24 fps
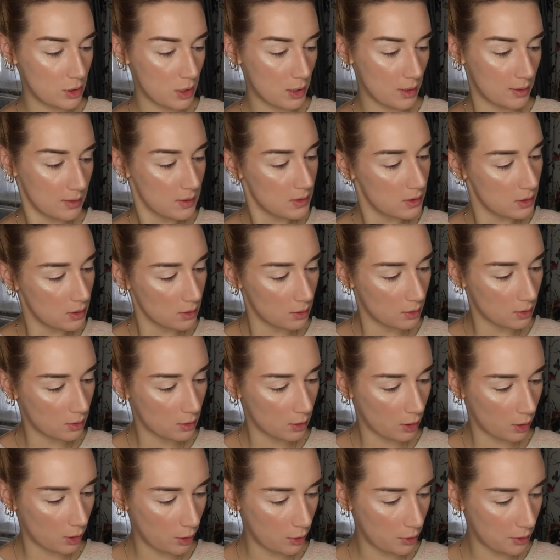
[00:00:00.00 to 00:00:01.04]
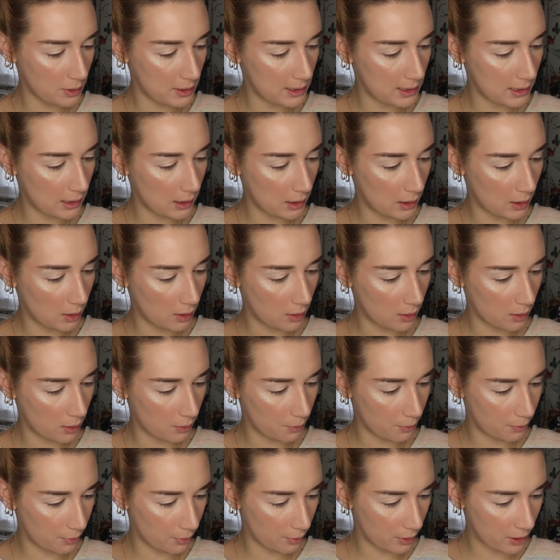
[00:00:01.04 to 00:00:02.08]
Just coating
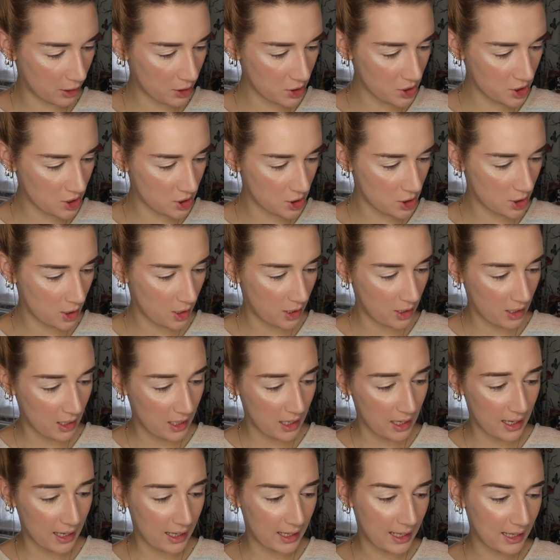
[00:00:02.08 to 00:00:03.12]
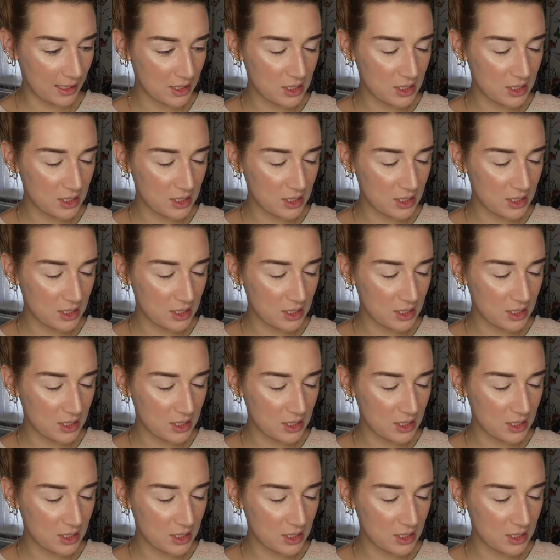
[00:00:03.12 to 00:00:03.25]
the brush. And